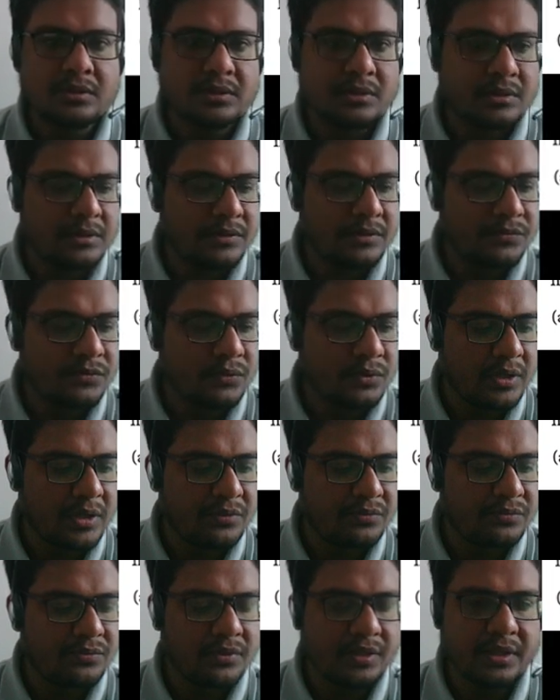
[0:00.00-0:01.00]
If you
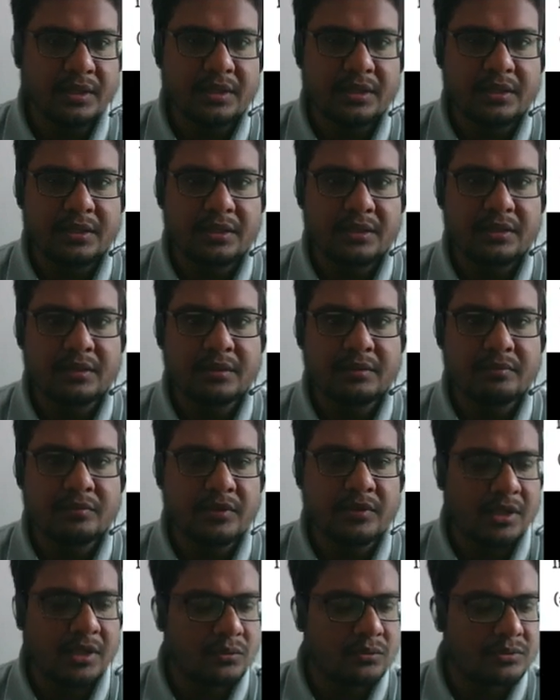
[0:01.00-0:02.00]
have any
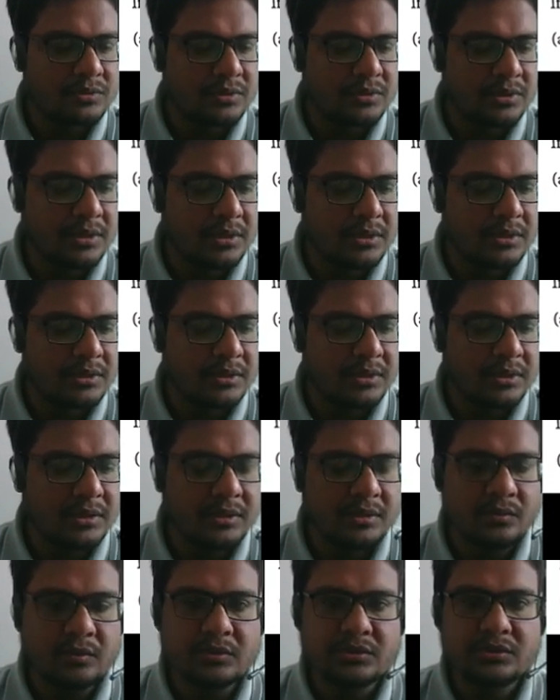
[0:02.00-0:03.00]
doubts regarding
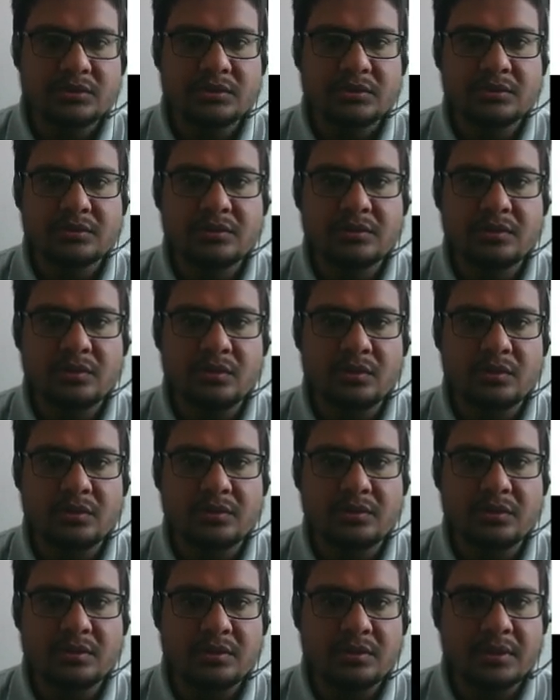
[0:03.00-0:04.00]
any question
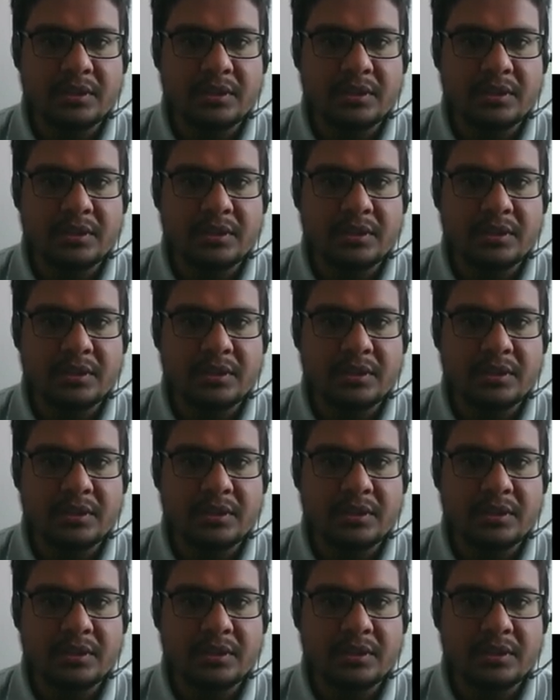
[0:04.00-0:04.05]
or